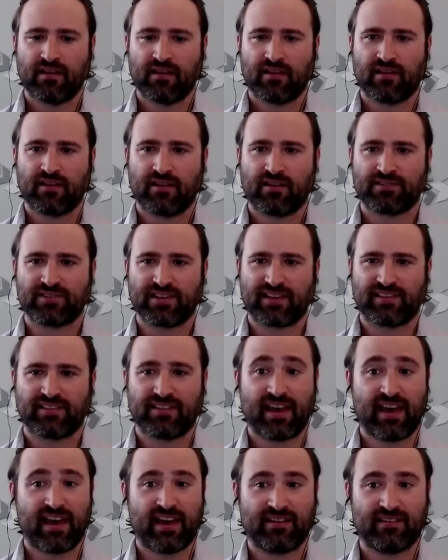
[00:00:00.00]
was like,
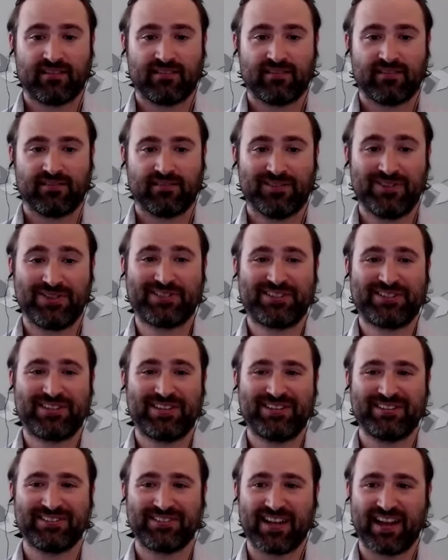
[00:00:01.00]
that
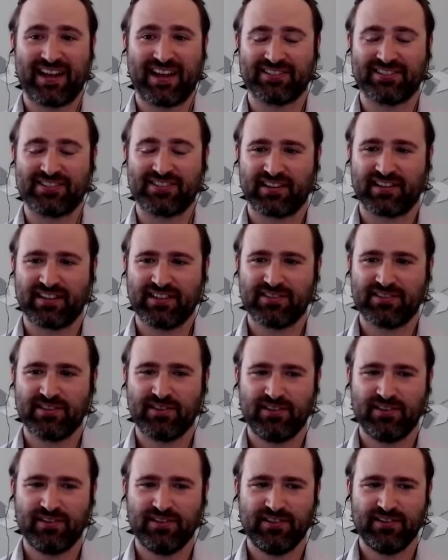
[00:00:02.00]
looks challenging, because they're,